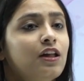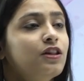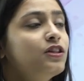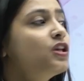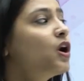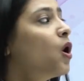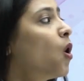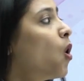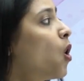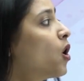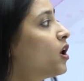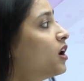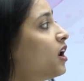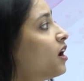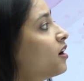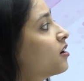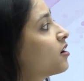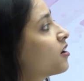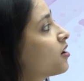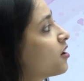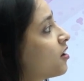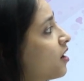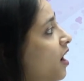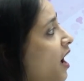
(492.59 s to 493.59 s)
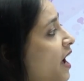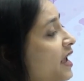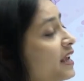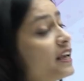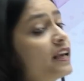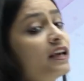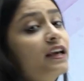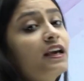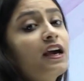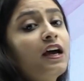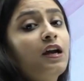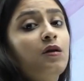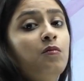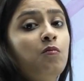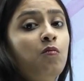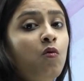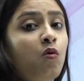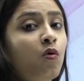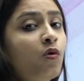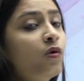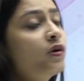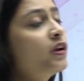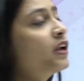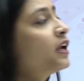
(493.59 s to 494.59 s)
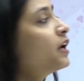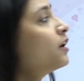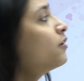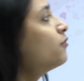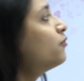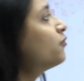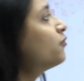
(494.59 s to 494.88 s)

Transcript: They all are crying and mourning